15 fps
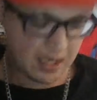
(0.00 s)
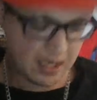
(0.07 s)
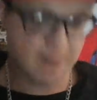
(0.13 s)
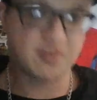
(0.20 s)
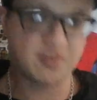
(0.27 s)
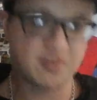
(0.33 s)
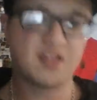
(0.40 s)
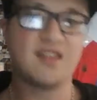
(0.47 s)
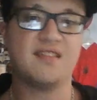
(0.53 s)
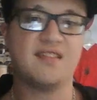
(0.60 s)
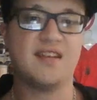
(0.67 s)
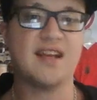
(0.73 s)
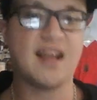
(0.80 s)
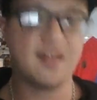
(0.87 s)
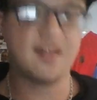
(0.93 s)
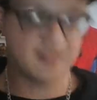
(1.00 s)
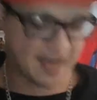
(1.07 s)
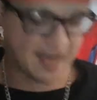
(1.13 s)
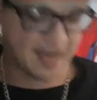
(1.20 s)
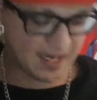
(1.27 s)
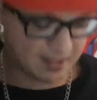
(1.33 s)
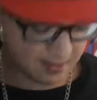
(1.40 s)
I'm just gonna see the
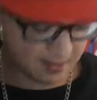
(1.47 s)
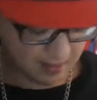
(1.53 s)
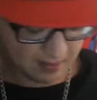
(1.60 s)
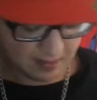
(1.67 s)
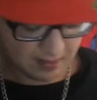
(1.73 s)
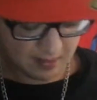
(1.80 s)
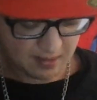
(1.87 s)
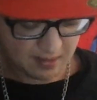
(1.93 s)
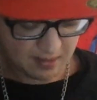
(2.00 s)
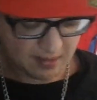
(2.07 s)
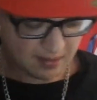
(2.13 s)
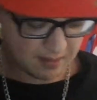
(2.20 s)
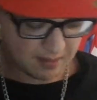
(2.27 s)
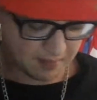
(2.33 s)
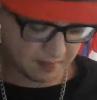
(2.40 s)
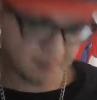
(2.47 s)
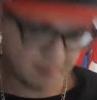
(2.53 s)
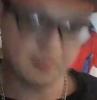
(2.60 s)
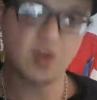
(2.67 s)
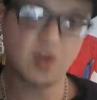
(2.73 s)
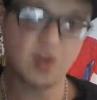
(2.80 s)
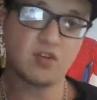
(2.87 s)
inside.
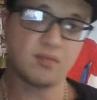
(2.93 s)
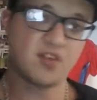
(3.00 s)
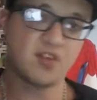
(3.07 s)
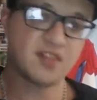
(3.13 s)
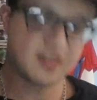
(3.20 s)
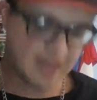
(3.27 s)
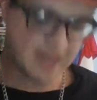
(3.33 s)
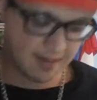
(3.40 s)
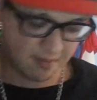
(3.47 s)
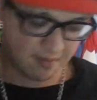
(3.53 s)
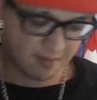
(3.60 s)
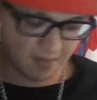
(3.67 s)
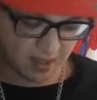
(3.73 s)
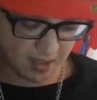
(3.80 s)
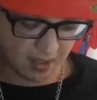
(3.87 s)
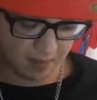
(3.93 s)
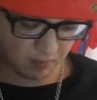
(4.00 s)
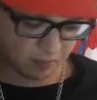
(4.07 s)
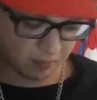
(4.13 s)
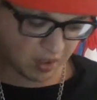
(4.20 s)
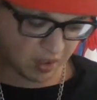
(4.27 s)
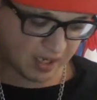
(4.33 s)
Most of the time,
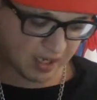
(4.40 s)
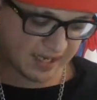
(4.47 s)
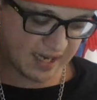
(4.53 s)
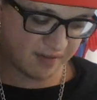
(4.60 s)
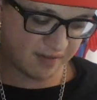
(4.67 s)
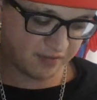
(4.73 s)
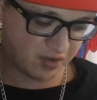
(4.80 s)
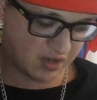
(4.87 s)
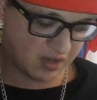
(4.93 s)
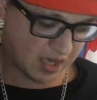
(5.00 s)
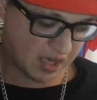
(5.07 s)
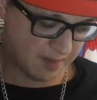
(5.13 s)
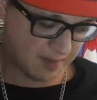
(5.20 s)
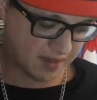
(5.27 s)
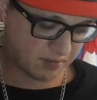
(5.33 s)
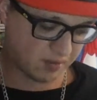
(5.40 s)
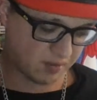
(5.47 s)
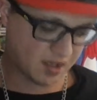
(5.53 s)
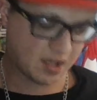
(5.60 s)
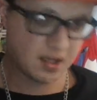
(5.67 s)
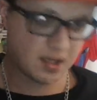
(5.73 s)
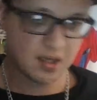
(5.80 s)
um, well, I got a few comics
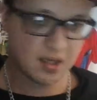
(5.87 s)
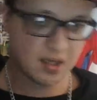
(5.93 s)
where